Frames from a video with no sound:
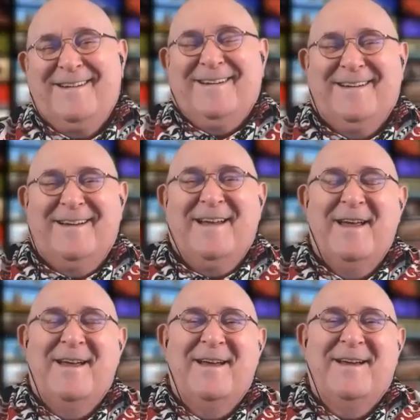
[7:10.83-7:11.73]

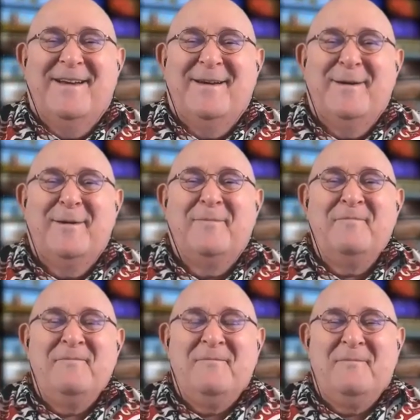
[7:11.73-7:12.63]

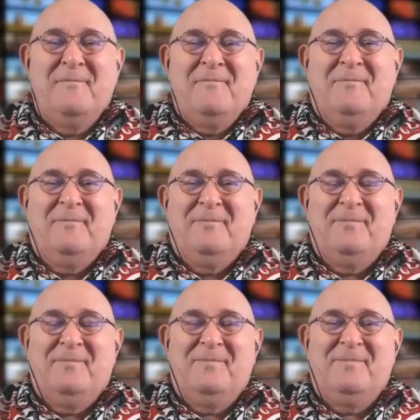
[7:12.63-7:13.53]

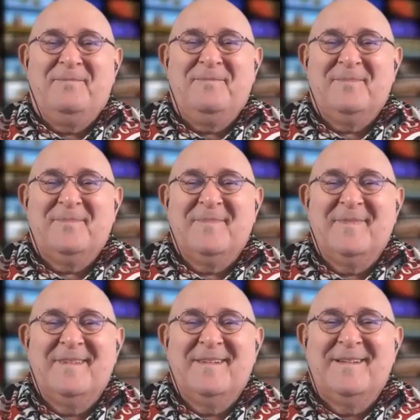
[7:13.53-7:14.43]

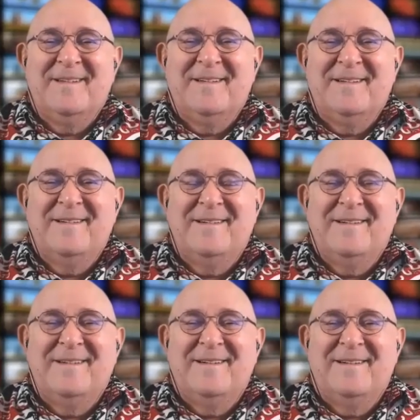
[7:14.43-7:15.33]

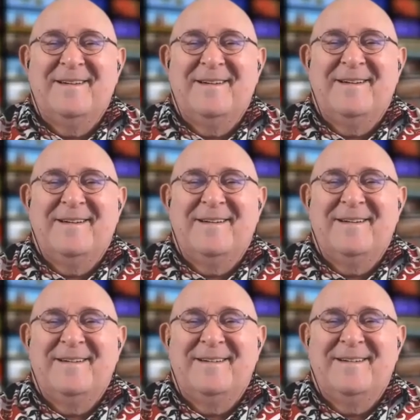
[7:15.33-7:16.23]

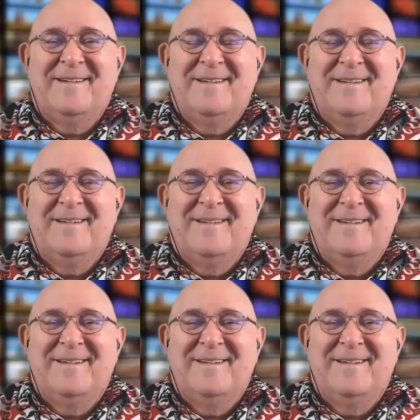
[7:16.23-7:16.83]
(silent)